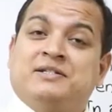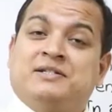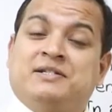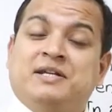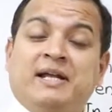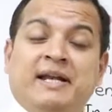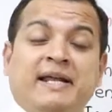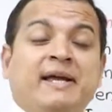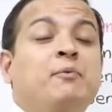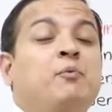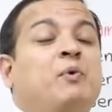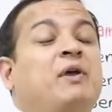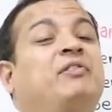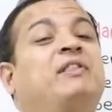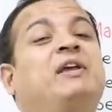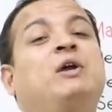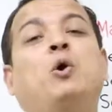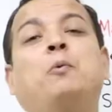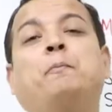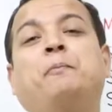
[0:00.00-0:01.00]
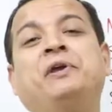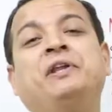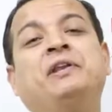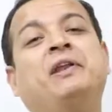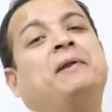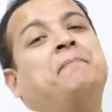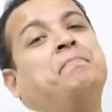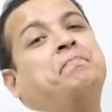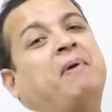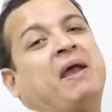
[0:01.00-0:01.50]
Dealing with the
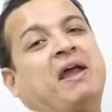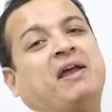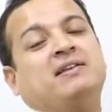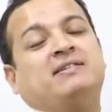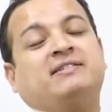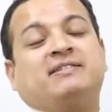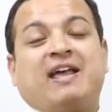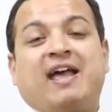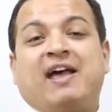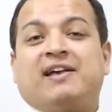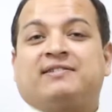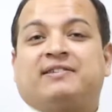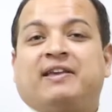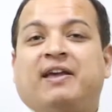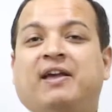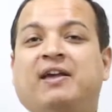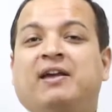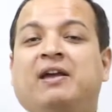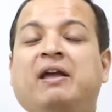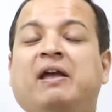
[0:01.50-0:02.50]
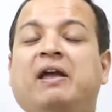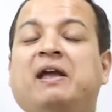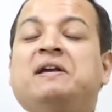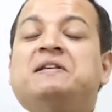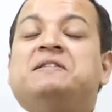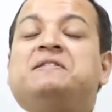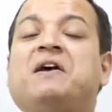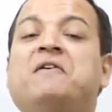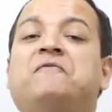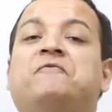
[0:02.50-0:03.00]
opinion-based essay
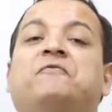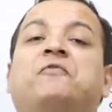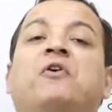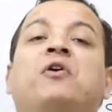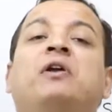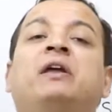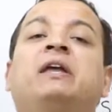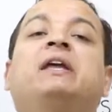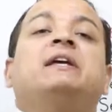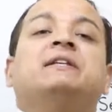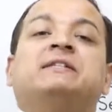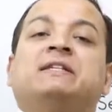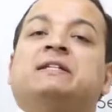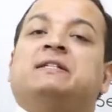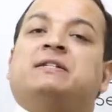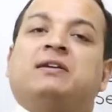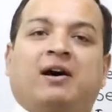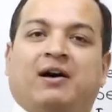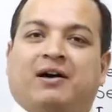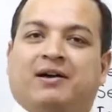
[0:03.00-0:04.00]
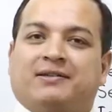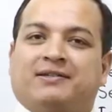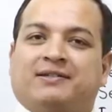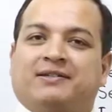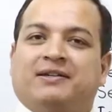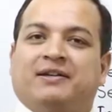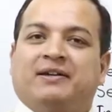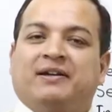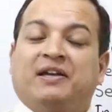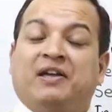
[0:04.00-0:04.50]
is a very easy
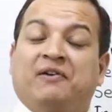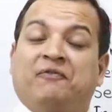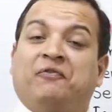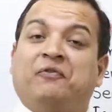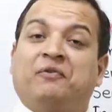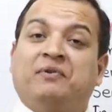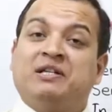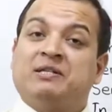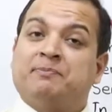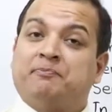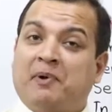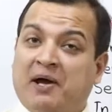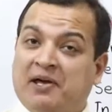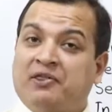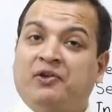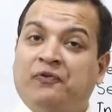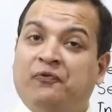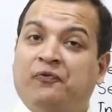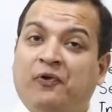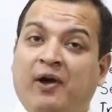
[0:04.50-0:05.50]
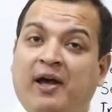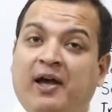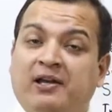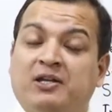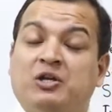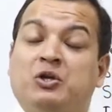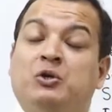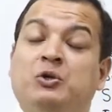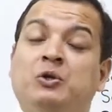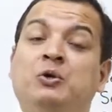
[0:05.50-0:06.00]
task if you, despite the
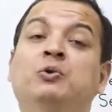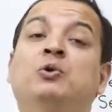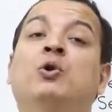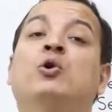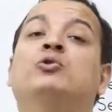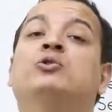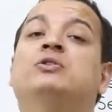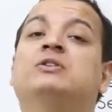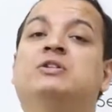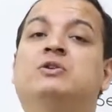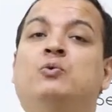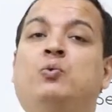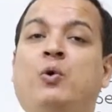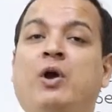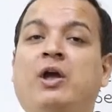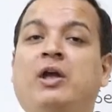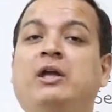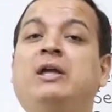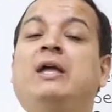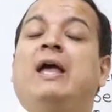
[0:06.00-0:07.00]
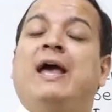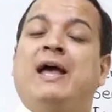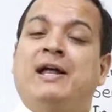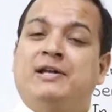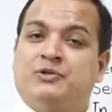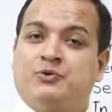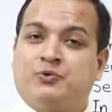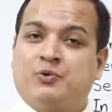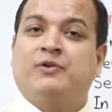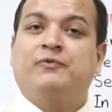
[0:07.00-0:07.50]
fact you know the way
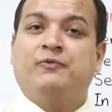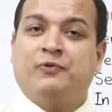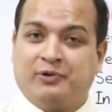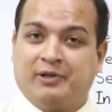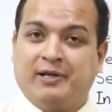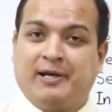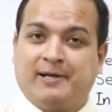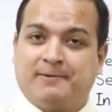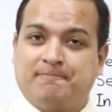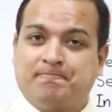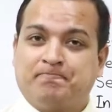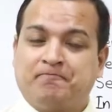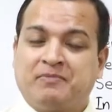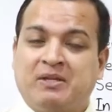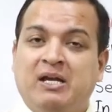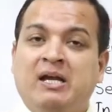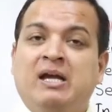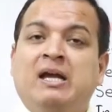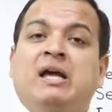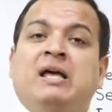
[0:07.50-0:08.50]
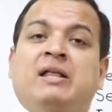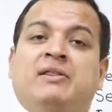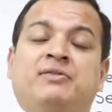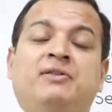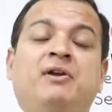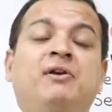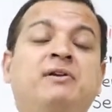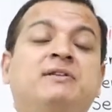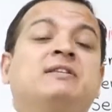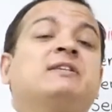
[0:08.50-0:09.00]
and trick for that.
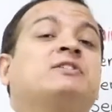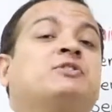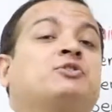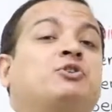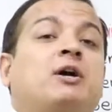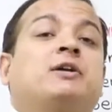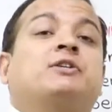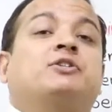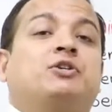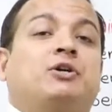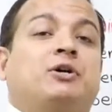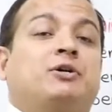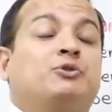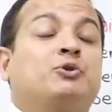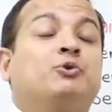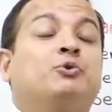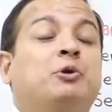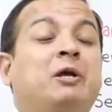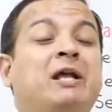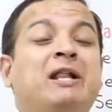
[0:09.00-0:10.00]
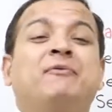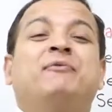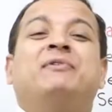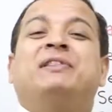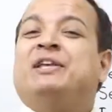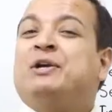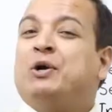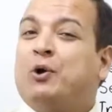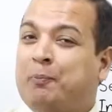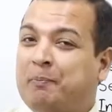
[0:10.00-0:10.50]
There is a structure to deal with
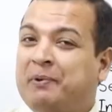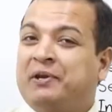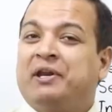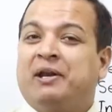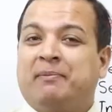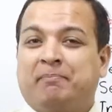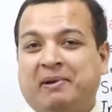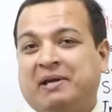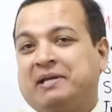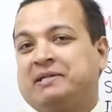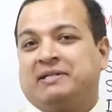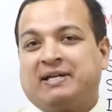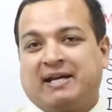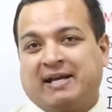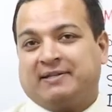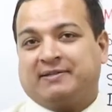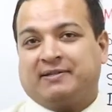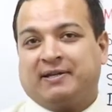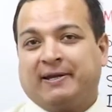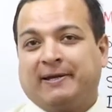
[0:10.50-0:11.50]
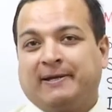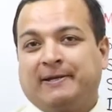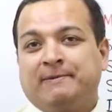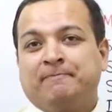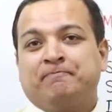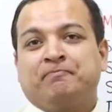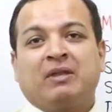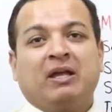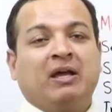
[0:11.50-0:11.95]
the opinion-based essay.